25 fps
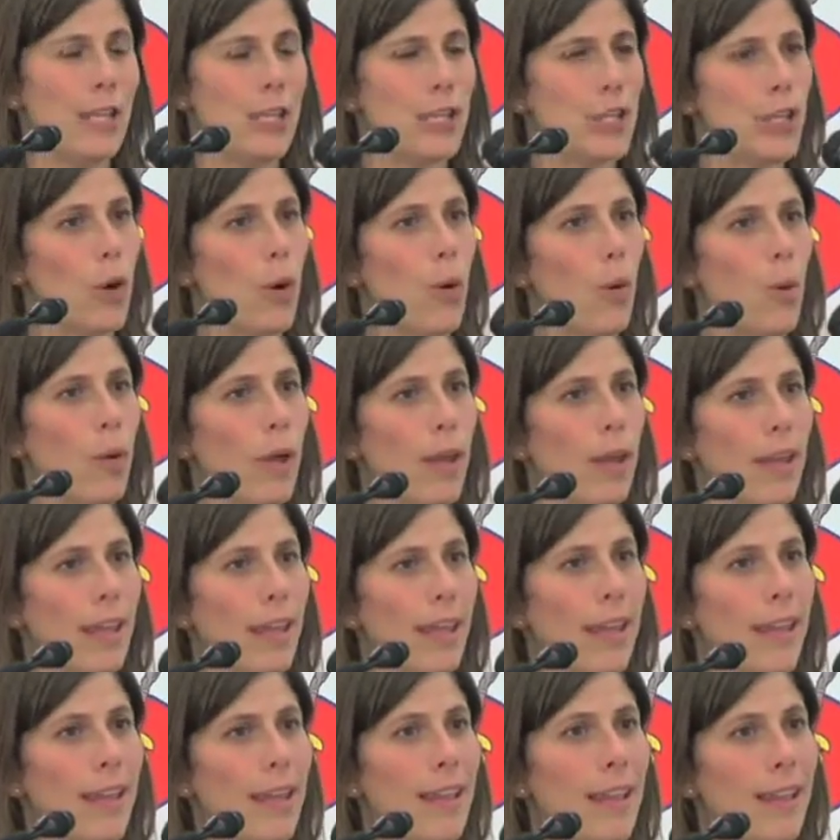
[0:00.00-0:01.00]
So
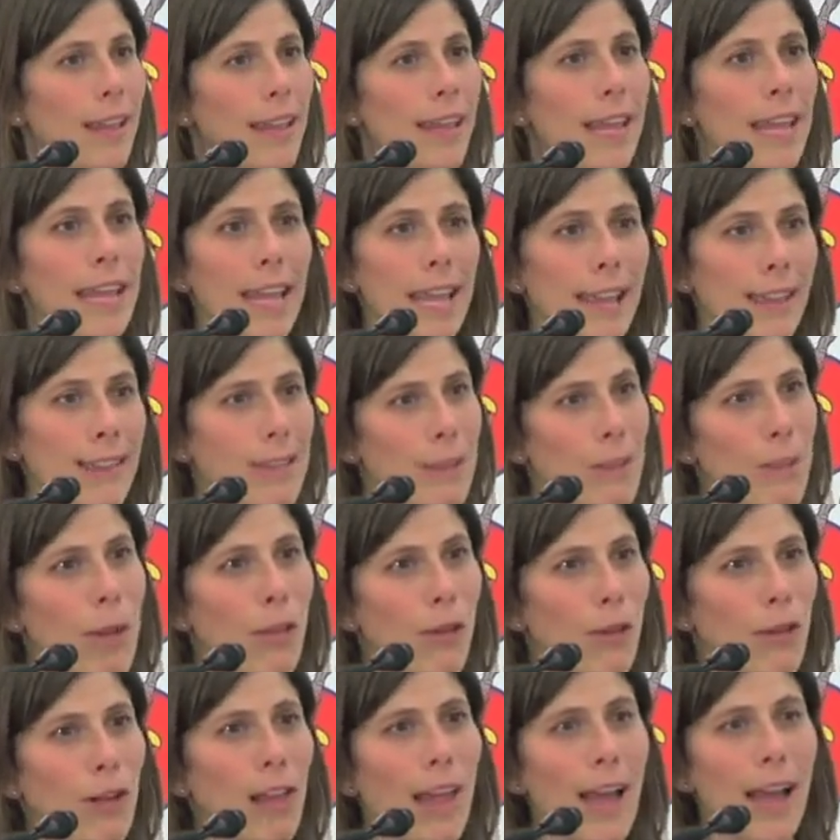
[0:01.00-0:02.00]
he and some
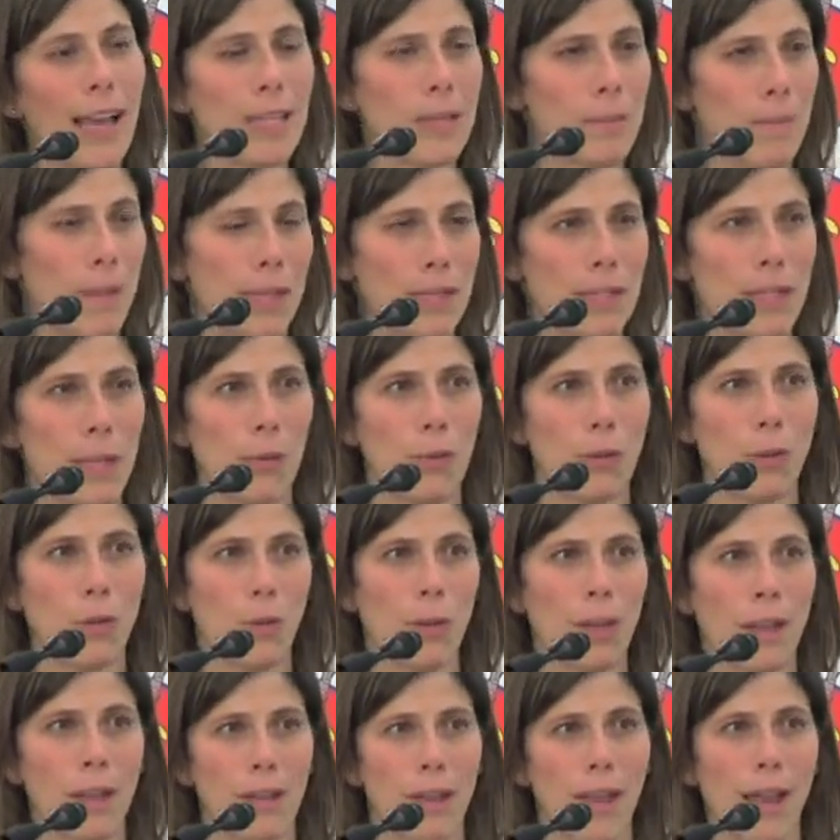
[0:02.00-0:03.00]
other classmates, they were
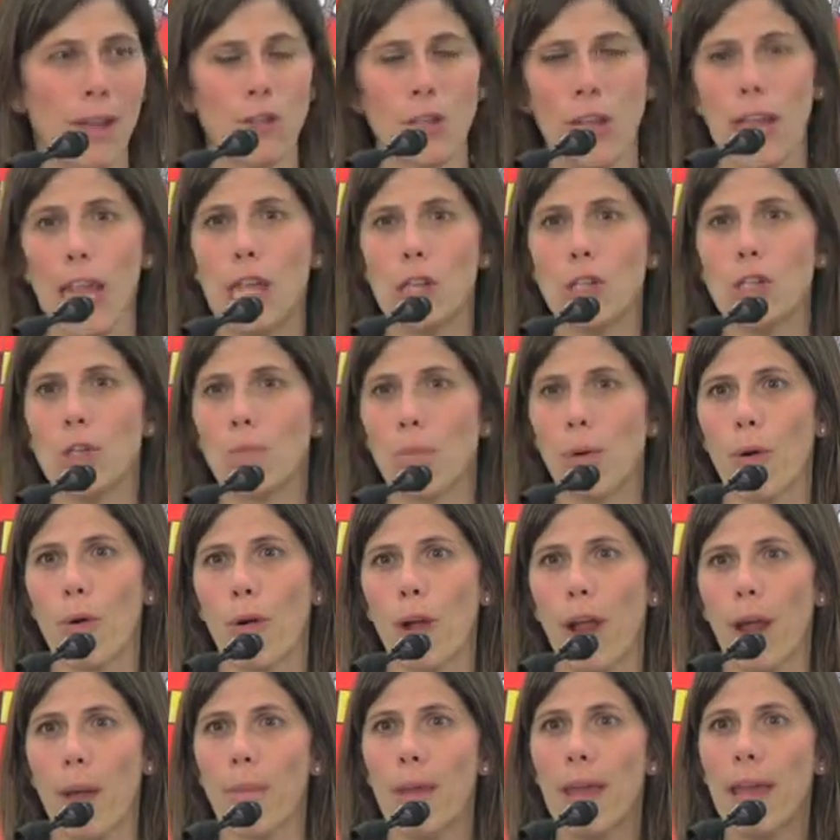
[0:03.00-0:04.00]
doing an education
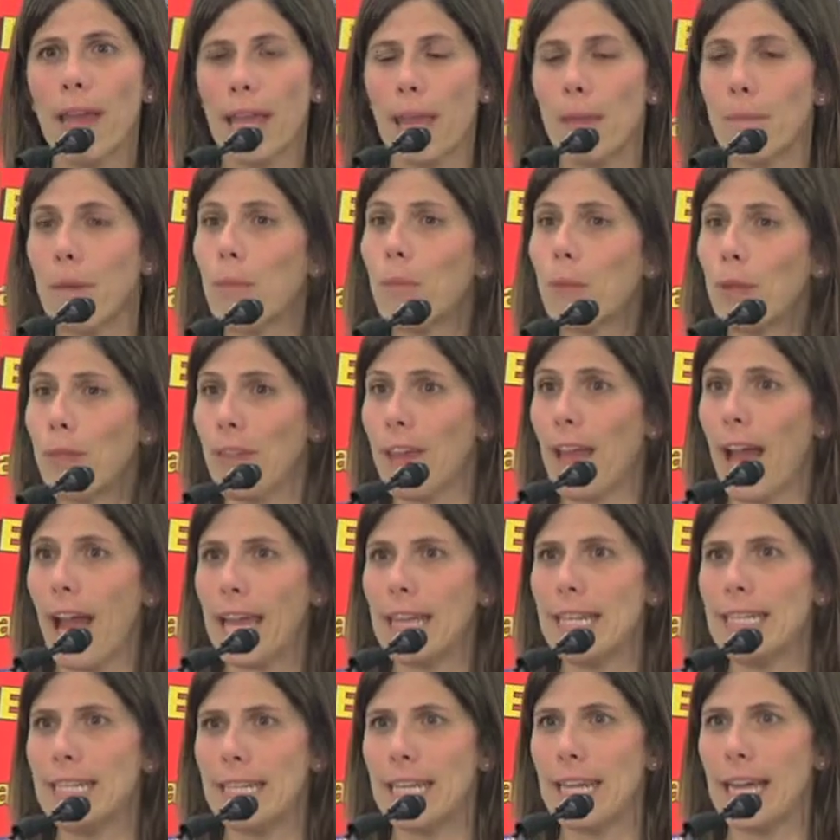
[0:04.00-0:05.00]
program, came up with the
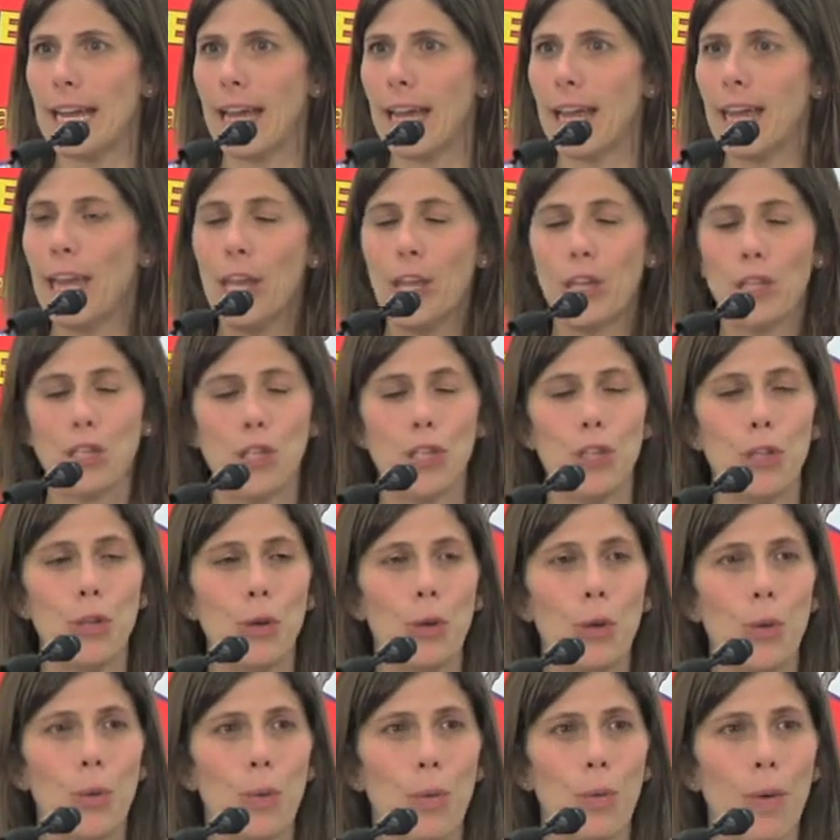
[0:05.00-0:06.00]
idea
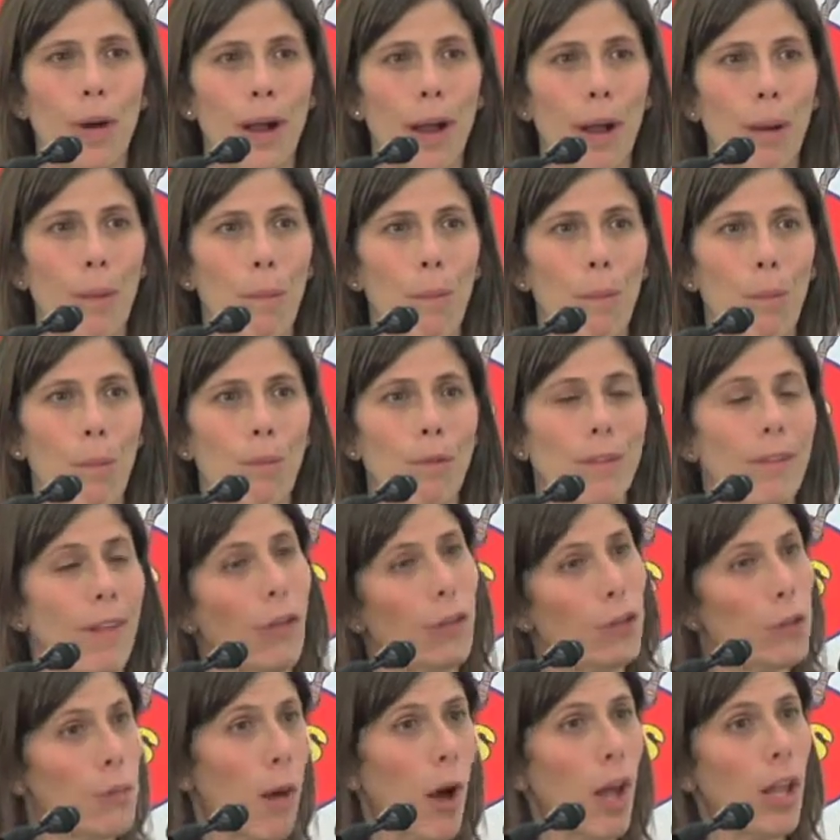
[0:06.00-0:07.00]
to
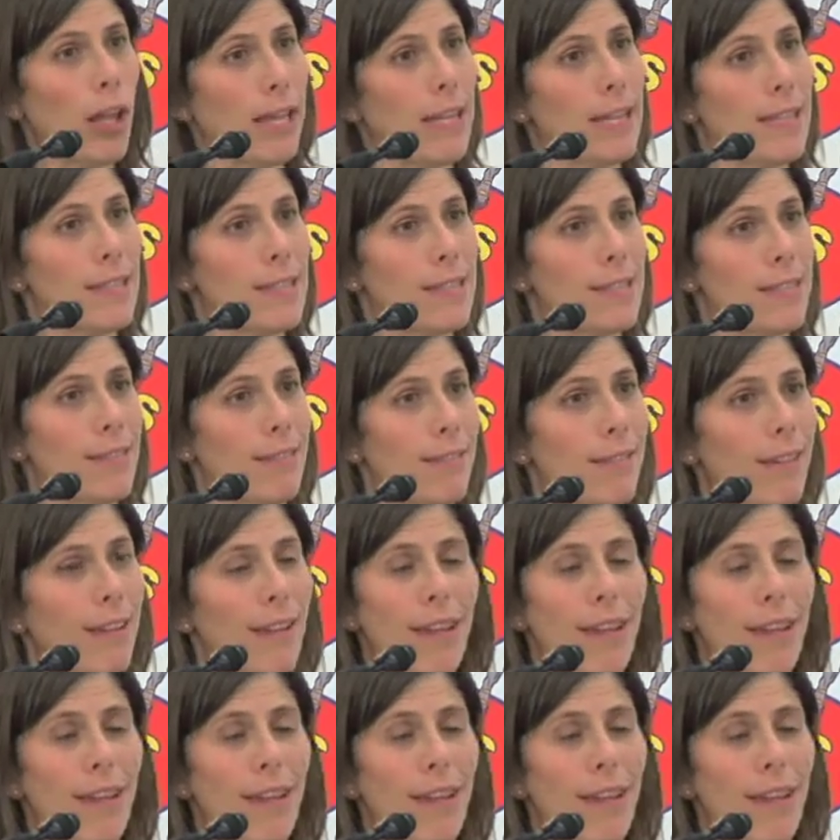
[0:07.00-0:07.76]
sell tamales.